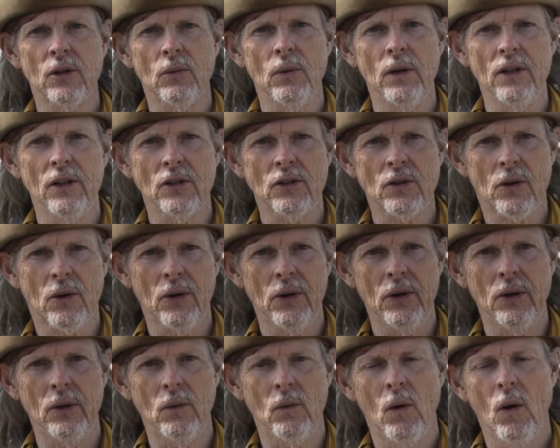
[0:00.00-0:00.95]
with his
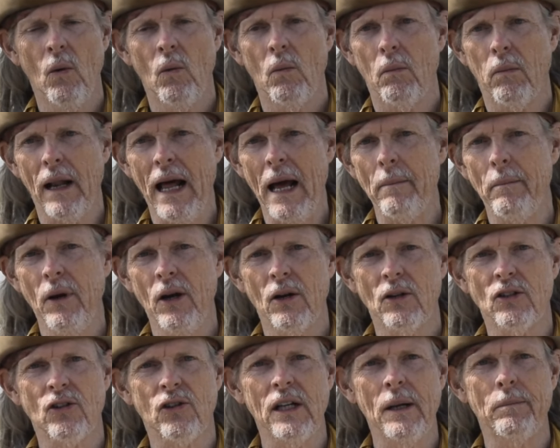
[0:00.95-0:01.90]
crew.
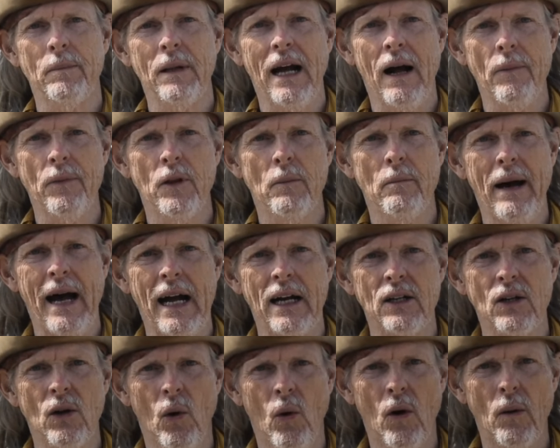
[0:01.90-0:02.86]
Blackbeard slipped out the
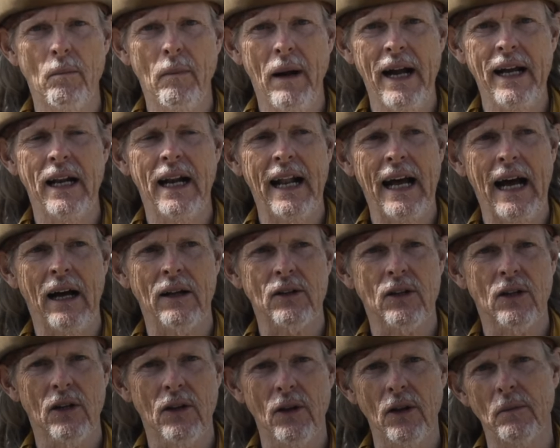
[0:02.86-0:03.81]
back door, made it out
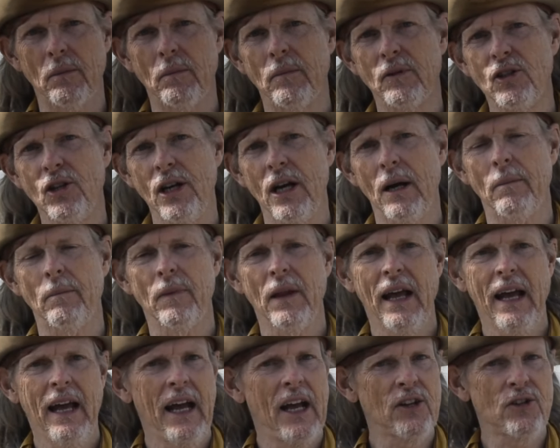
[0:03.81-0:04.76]
to the ship,
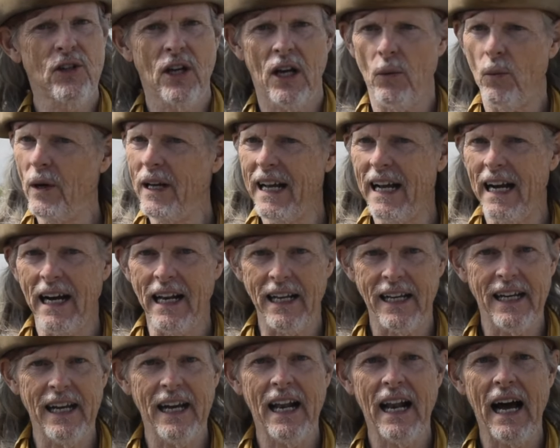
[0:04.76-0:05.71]
and said, we got to
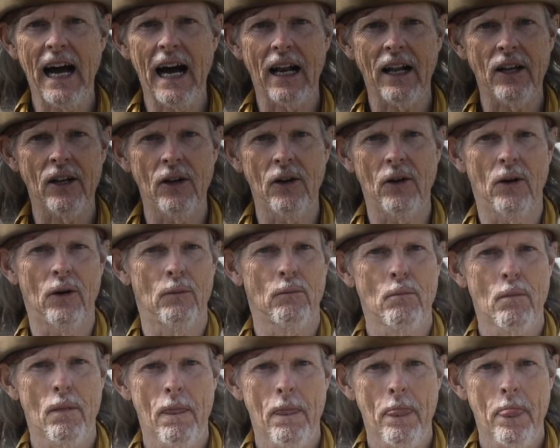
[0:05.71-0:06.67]
get out of here.
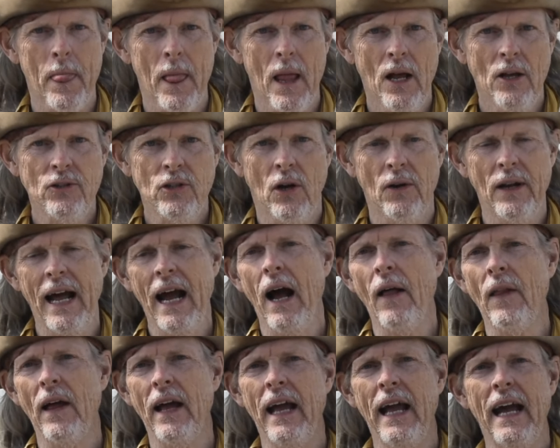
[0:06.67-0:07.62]
So
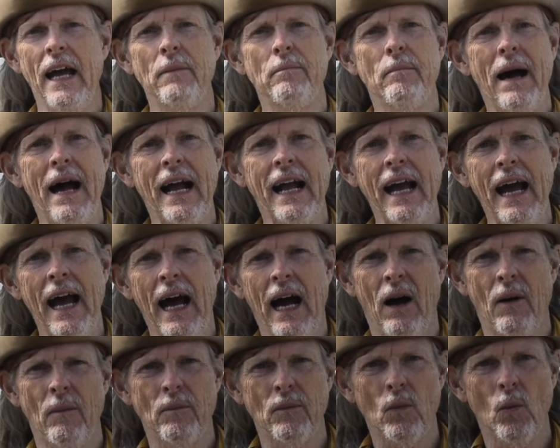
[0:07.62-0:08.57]
now they head back
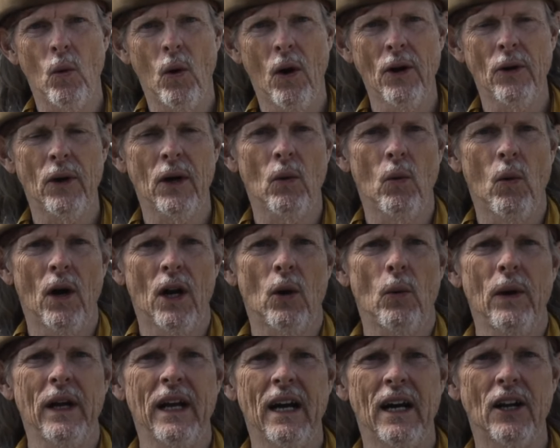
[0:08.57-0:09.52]
out, wondering what are
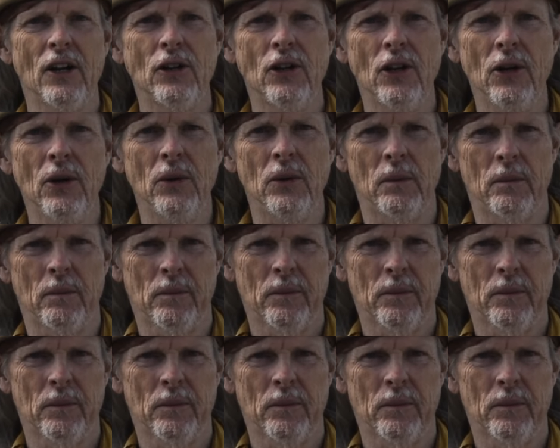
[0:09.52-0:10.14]
we going to do?